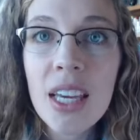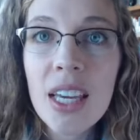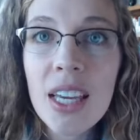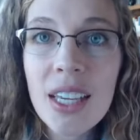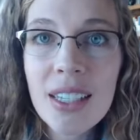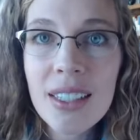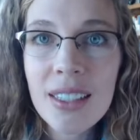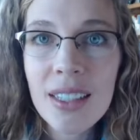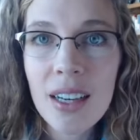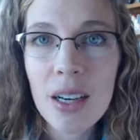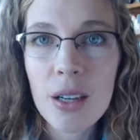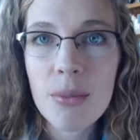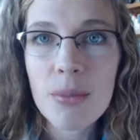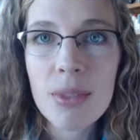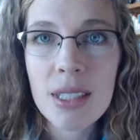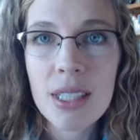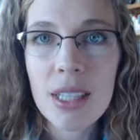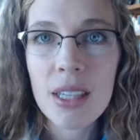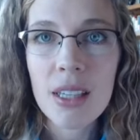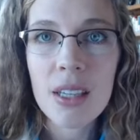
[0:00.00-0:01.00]
It
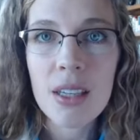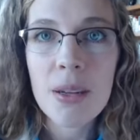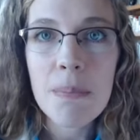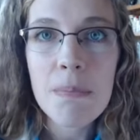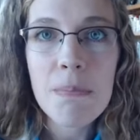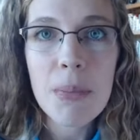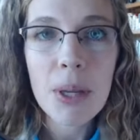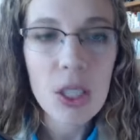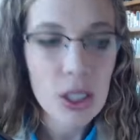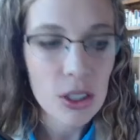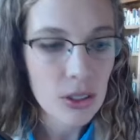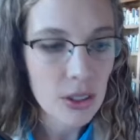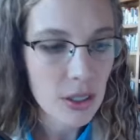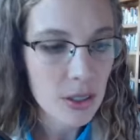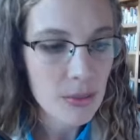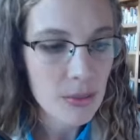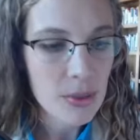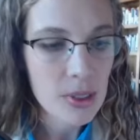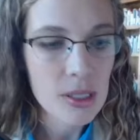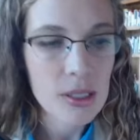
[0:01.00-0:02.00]
comes in
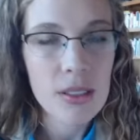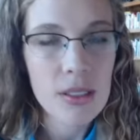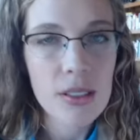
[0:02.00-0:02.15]
milligrams.